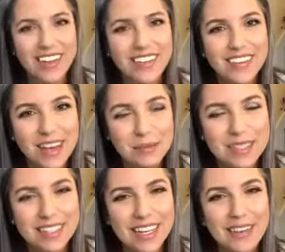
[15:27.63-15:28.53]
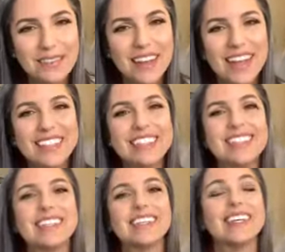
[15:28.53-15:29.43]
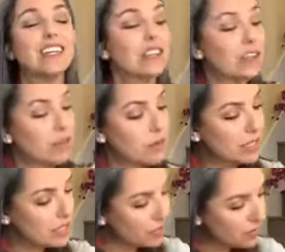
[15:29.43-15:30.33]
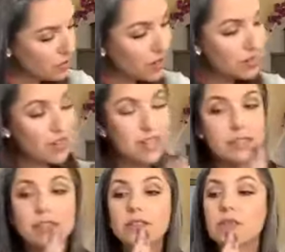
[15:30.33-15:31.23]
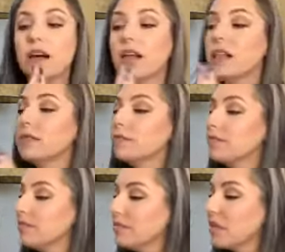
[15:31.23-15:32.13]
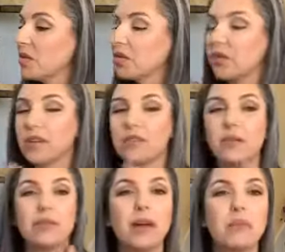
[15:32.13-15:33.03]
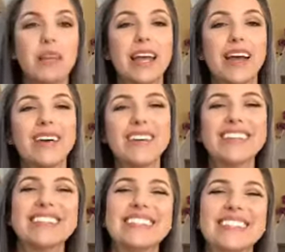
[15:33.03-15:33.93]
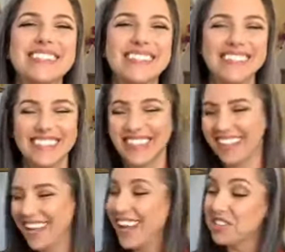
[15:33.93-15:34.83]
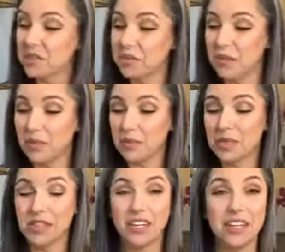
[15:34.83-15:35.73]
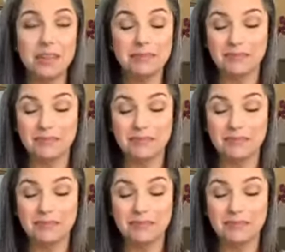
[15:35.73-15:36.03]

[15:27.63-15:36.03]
another. Namaste, friends. Namaste, furry friends as well. There's 3 of them around me now, as you probably could hear.